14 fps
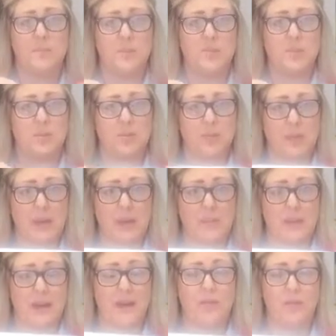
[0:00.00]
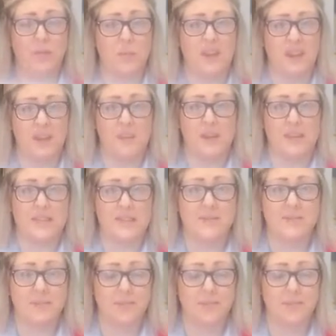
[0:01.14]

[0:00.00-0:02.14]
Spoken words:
strip of paper from another piece.